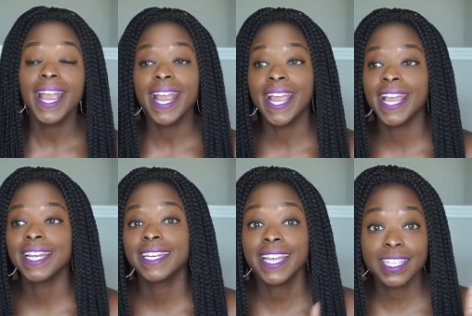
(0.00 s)

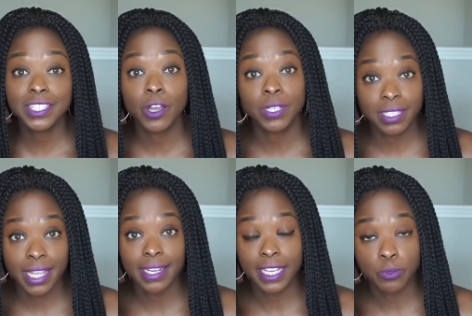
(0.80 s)
and next on to
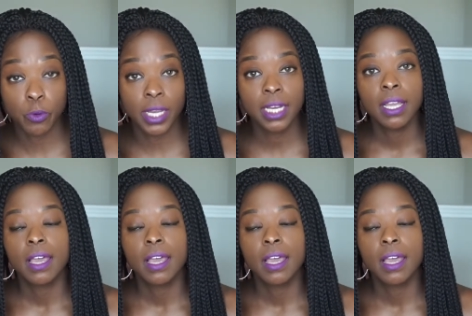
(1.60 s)
that next point